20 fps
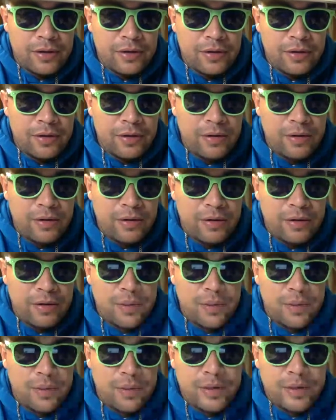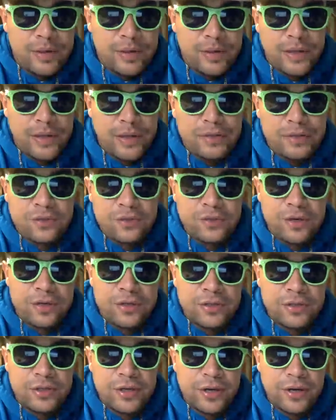on the podcast to try to
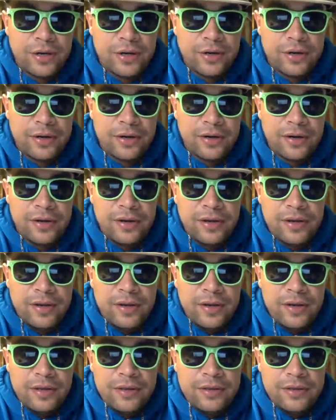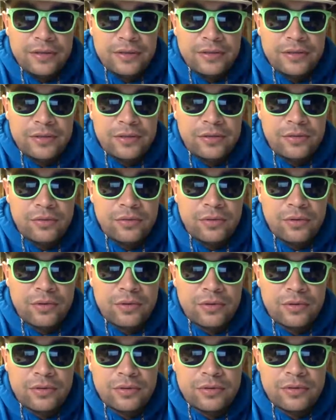share this to the
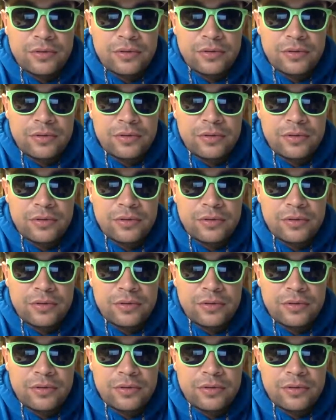world,